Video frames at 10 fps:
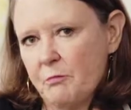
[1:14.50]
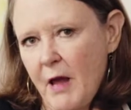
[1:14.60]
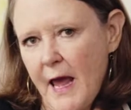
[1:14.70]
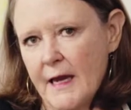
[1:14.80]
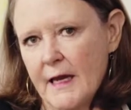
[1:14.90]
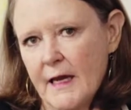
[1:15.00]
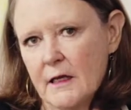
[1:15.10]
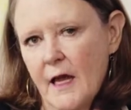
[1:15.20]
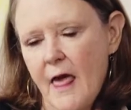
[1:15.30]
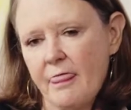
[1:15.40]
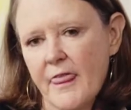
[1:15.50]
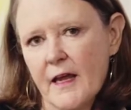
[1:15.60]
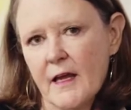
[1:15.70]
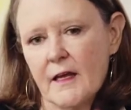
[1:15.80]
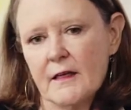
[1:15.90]
in painting, and
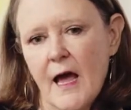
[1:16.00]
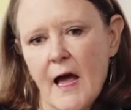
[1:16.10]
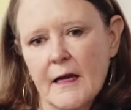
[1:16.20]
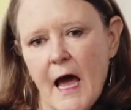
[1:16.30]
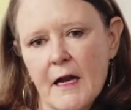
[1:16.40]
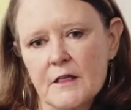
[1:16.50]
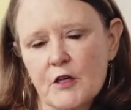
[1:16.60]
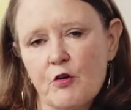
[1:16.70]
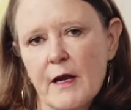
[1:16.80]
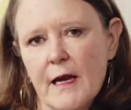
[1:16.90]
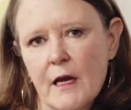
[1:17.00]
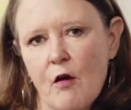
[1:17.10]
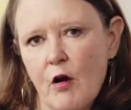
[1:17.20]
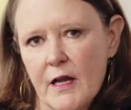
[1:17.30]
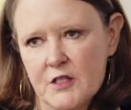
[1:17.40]
then I got a degree in
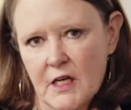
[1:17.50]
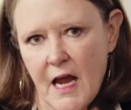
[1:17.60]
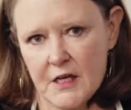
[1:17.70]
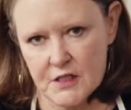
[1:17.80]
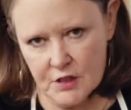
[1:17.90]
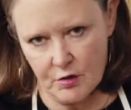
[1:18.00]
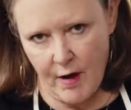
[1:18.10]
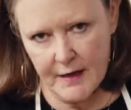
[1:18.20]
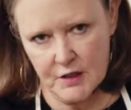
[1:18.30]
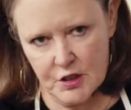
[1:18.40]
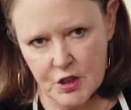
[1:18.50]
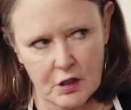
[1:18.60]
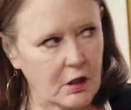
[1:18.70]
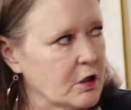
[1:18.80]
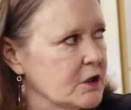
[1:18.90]
art education so I
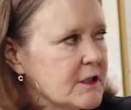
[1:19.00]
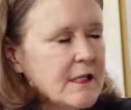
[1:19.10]
could